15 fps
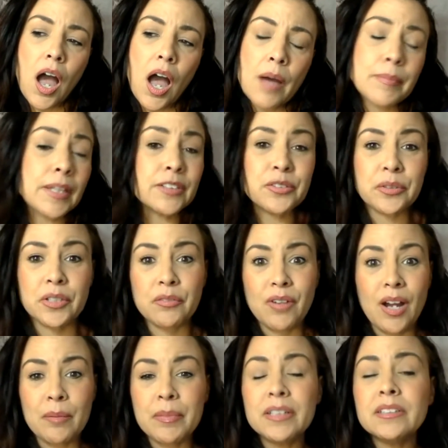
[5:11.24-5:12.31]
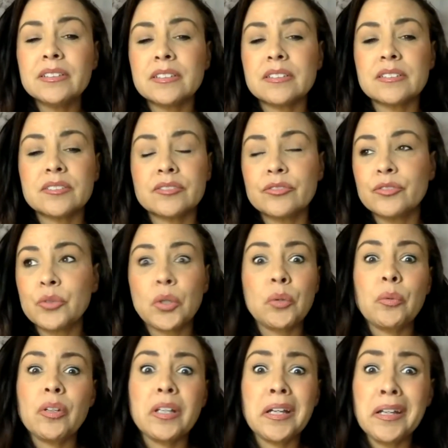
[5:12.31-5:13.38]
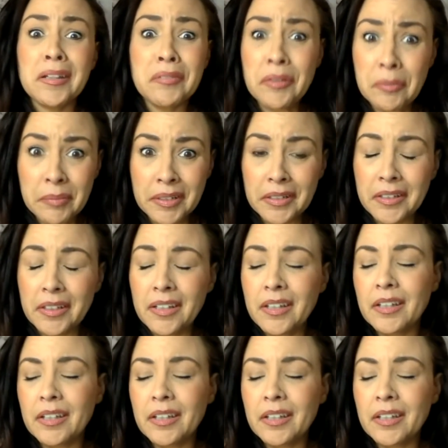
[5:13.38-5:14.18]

I'm not Tony Robbins, nor will I ever be.